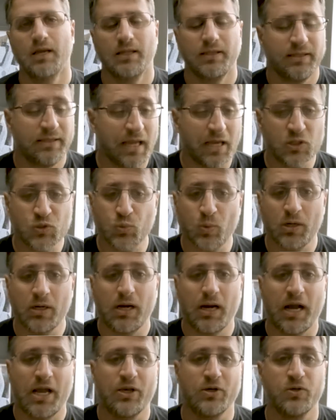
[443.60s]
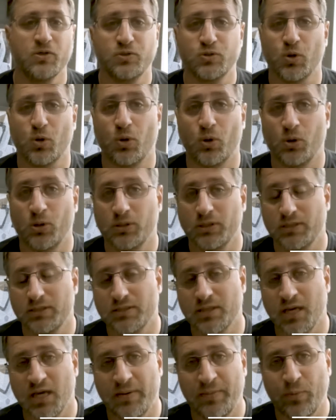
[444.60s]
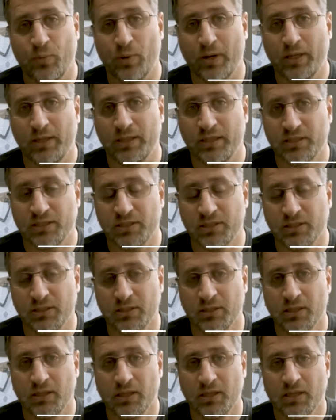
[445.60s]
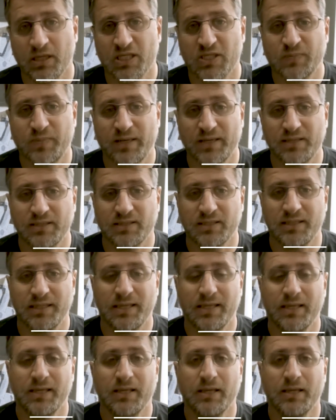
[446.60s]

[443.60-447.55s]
The next one I use all the time when teaching is basically